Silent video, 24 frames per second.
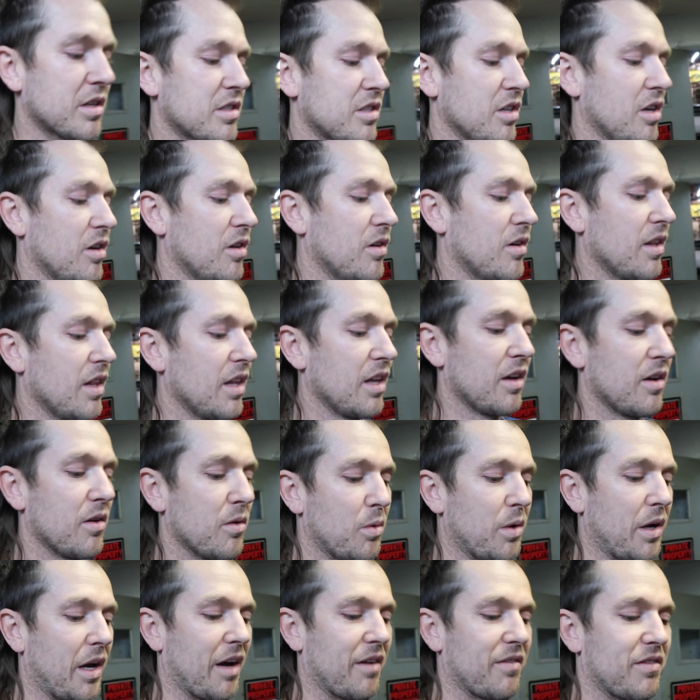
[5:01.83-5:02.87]
So
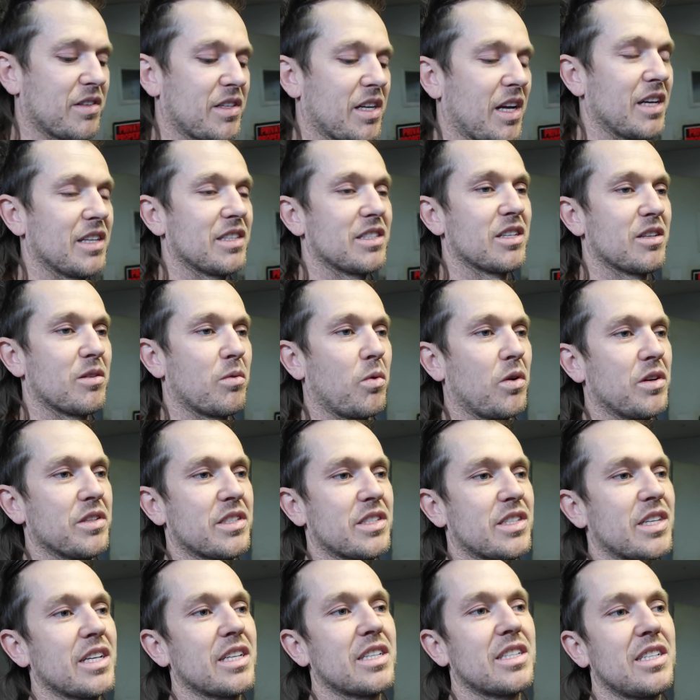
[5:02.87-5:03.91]
we advertise it at
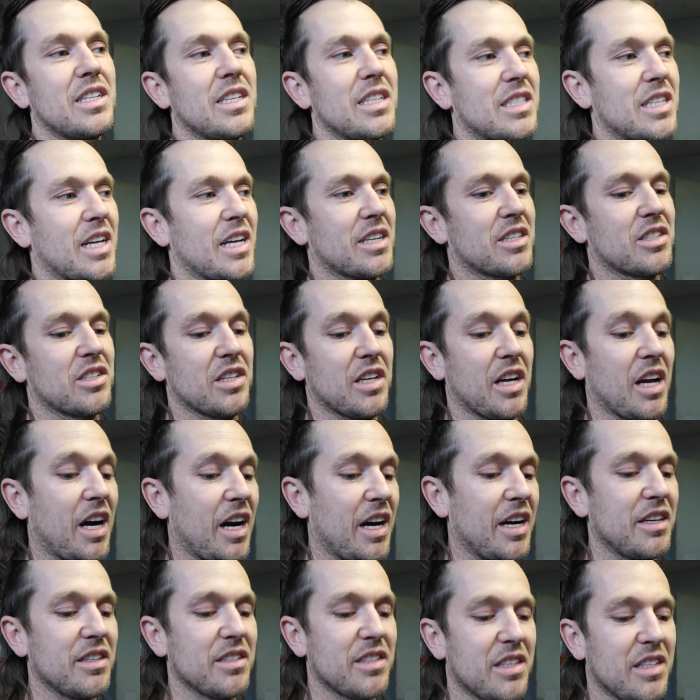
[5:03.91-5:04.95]
160. It's actually
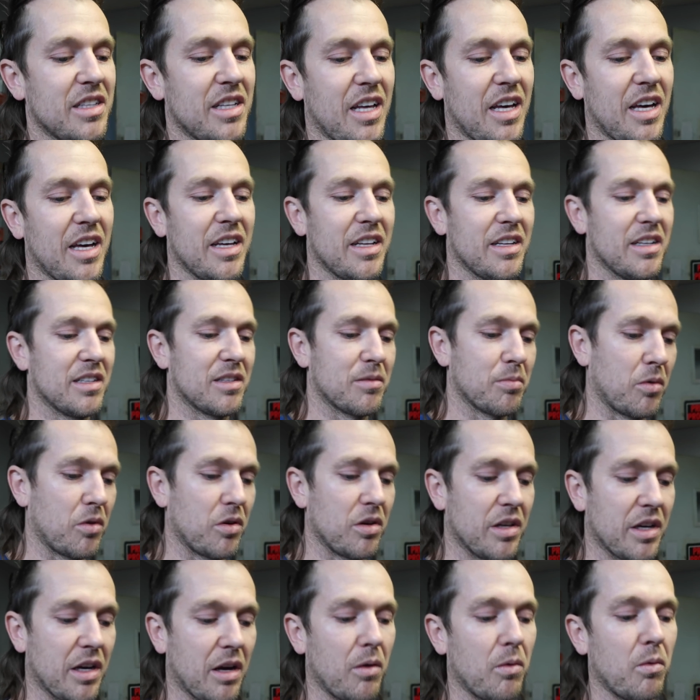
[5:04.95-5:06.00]
higher than that. It's more
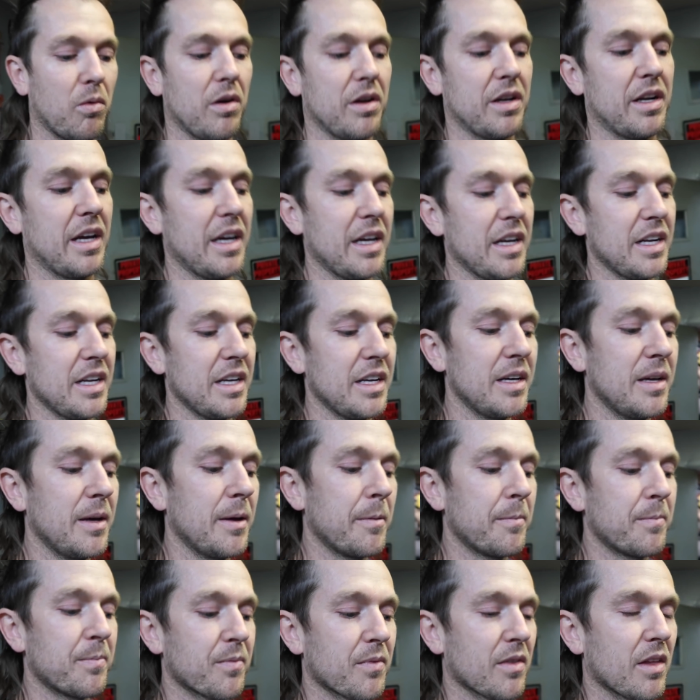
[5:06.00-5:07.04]
like a 180.
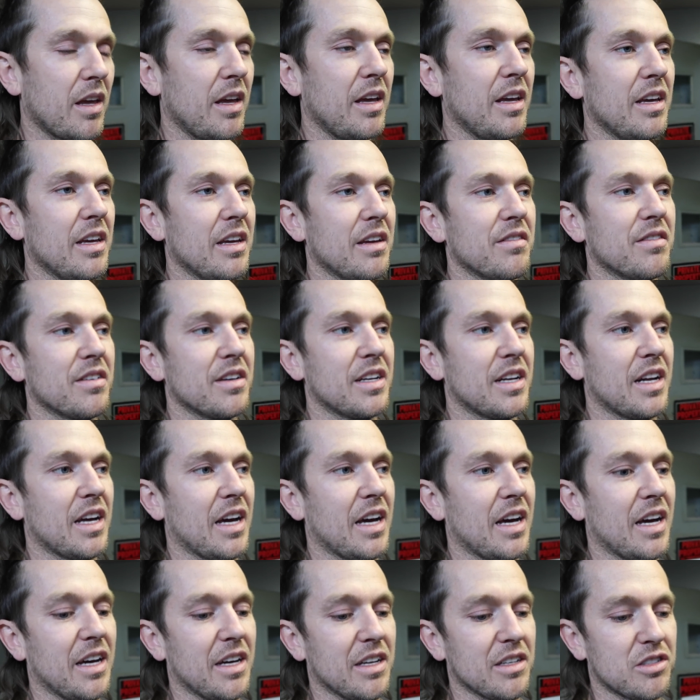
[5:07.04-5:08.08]
Even
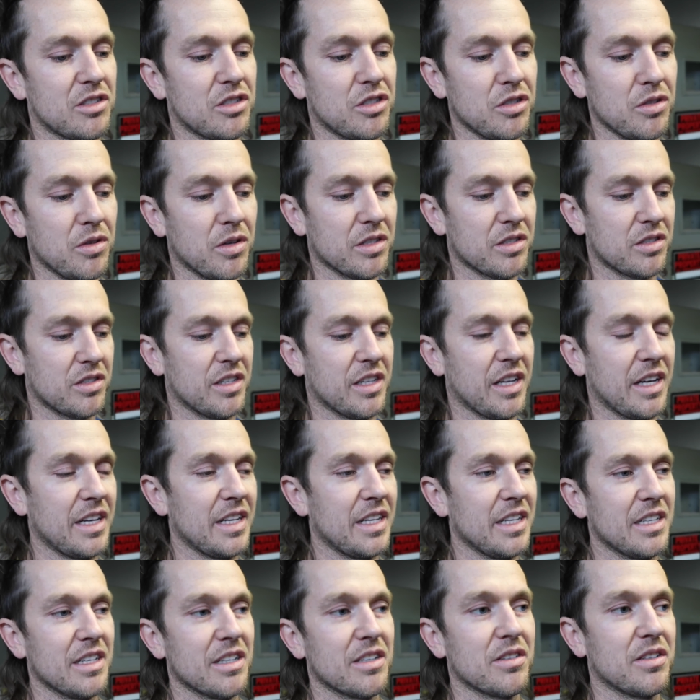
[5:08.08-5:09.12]
at
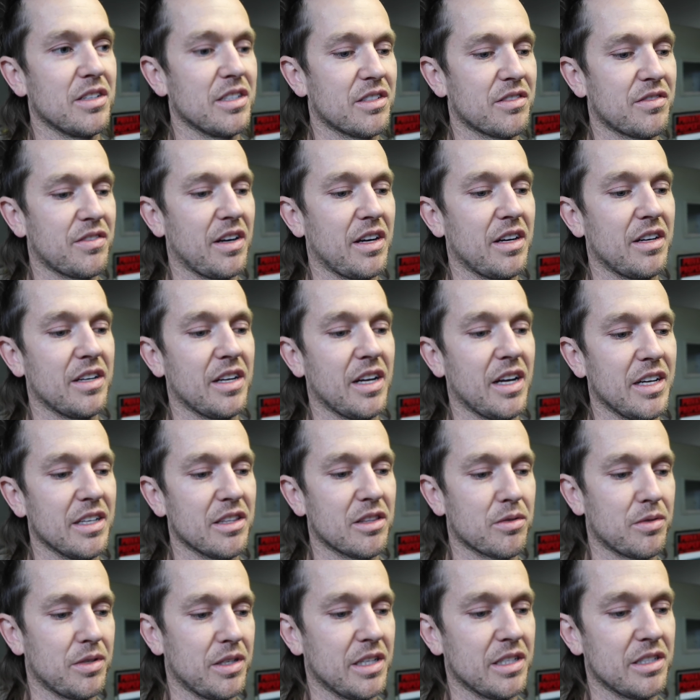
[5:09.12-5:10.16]
280 degrees Fahrenheit,
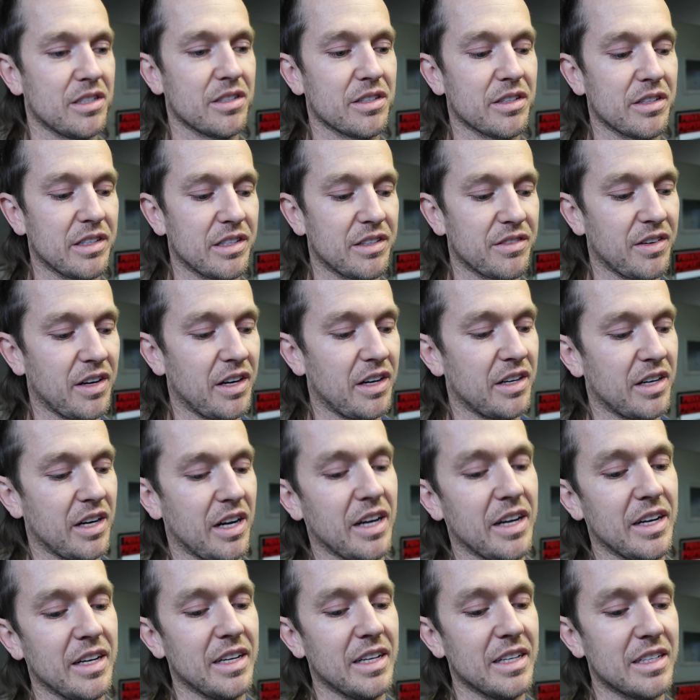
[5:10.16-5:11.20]
300 degrees
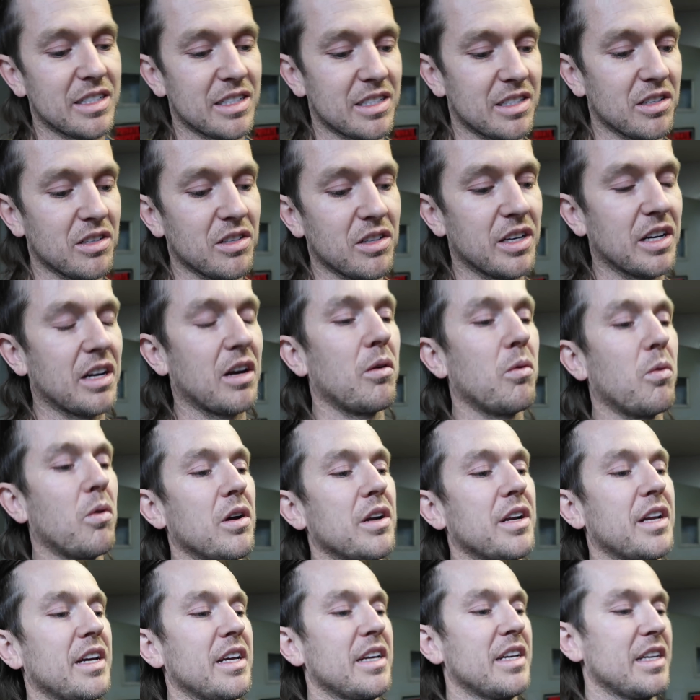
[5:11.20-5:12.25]
Fahrenheit, it's still like a
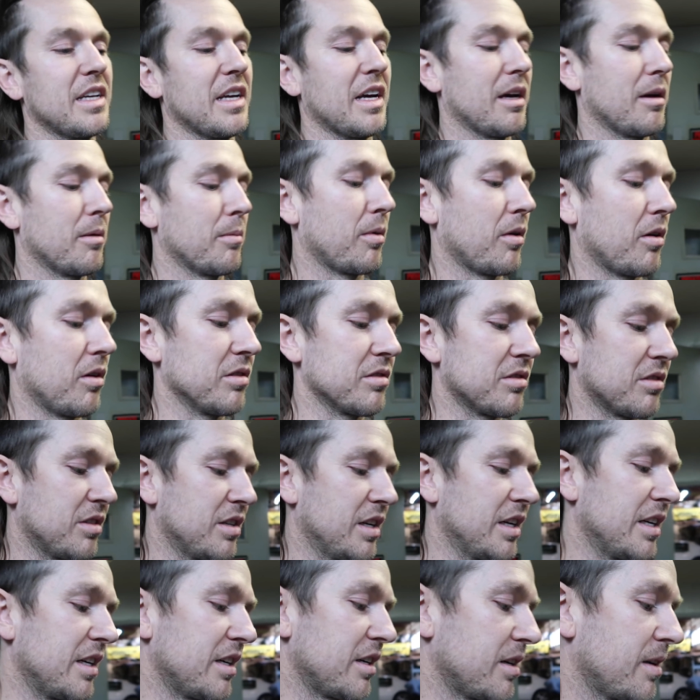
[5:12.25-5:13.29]
180 amp
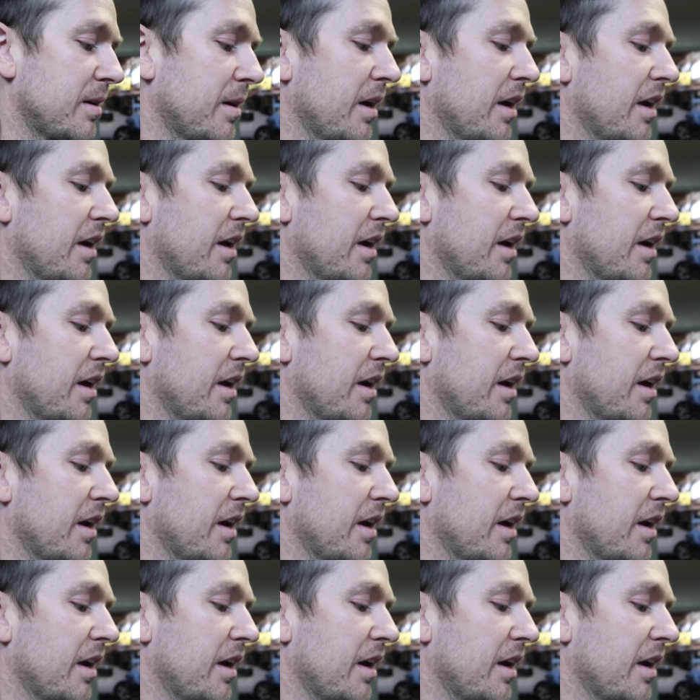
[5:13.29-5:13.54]
alternator.